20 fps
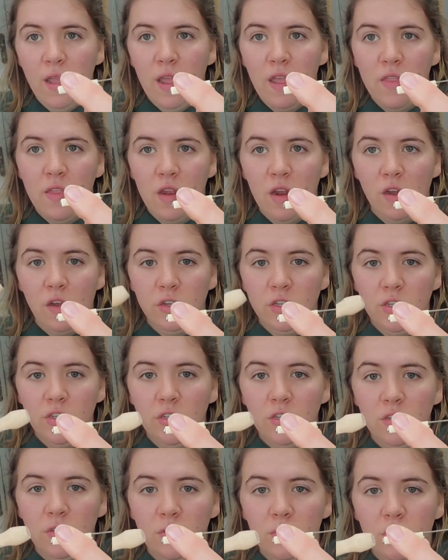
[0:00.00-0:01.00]
And then all
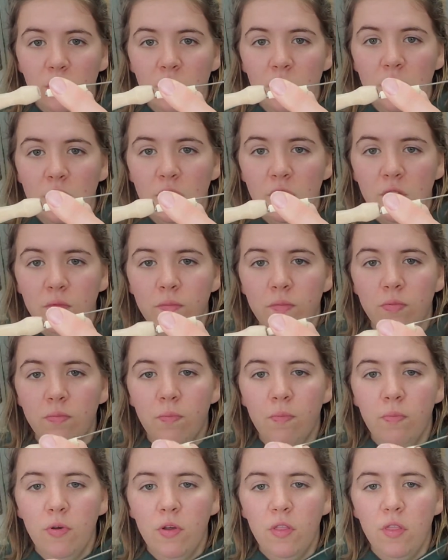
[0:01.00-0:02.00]
you do is
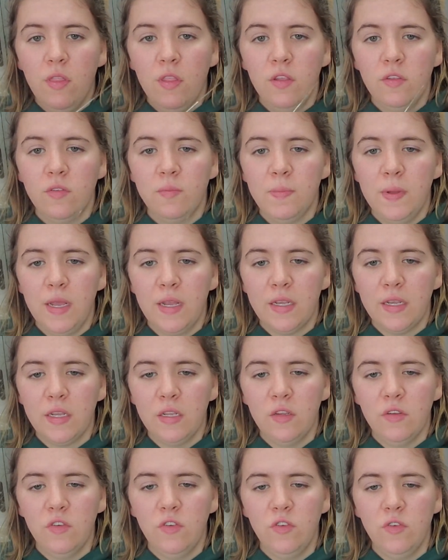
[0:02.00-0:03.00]
put this back
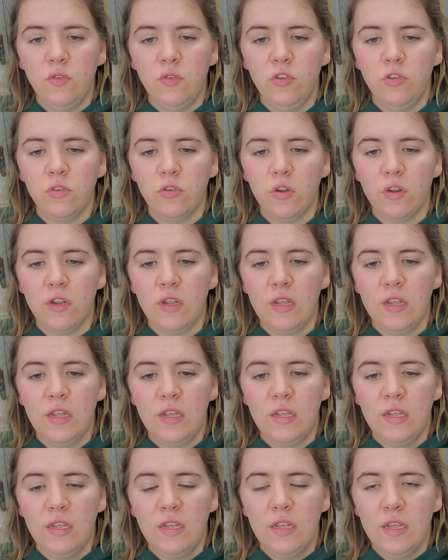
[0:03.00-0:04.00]
into your
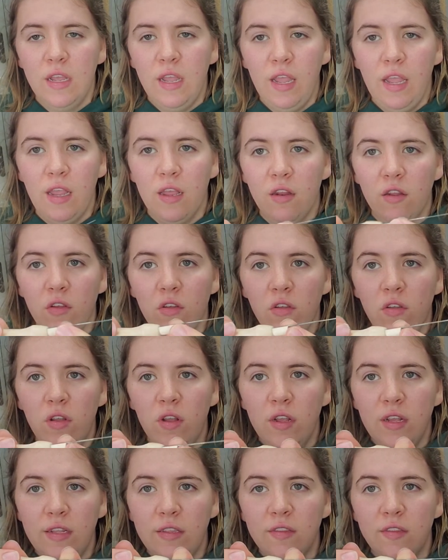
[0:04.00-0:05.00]
handle
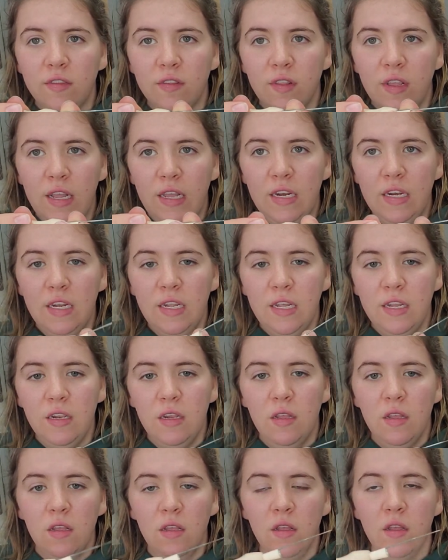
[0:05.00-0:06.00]
and slide it
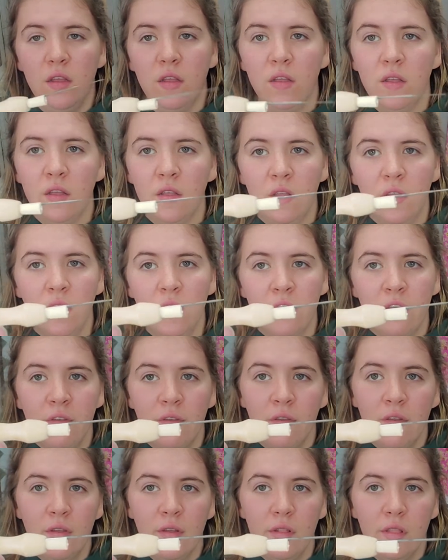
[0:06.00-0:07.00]
in.
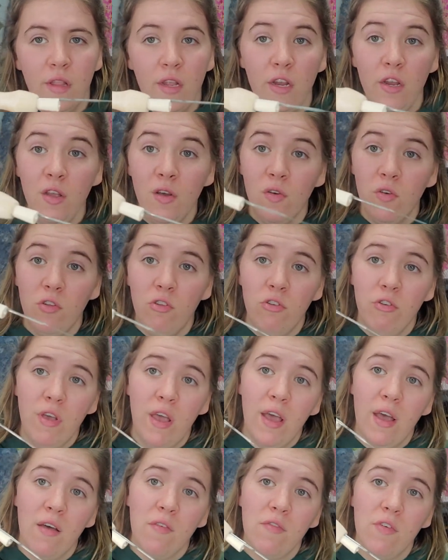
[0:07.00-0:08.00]
And there you go. You
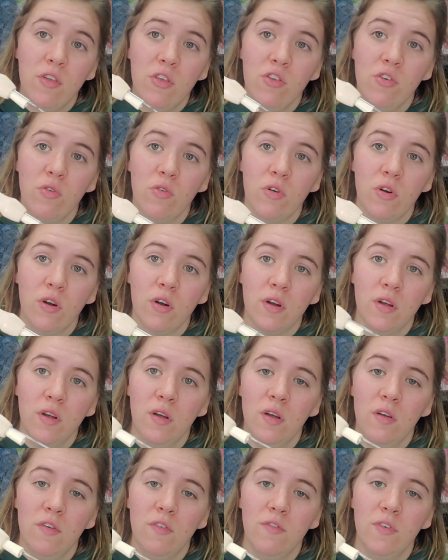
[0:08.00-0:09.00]
have your
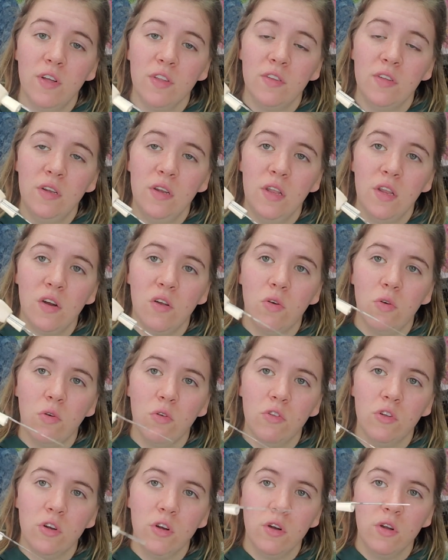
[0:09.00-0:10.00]
felting needle
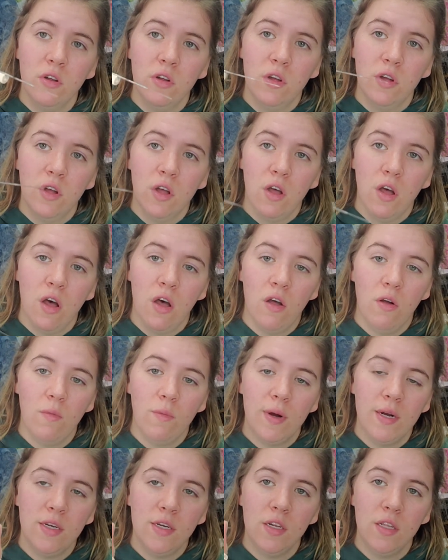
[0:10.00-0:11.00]
holder all
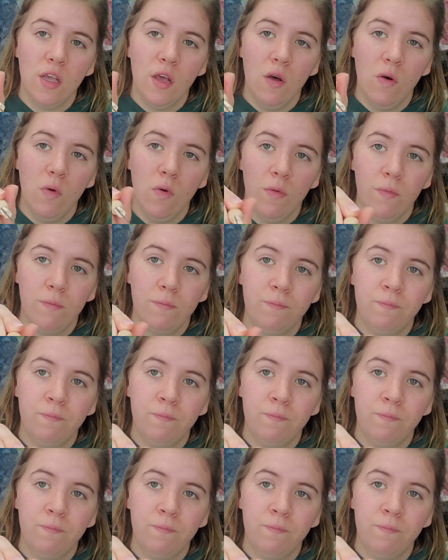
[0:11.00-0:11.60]
ready to go.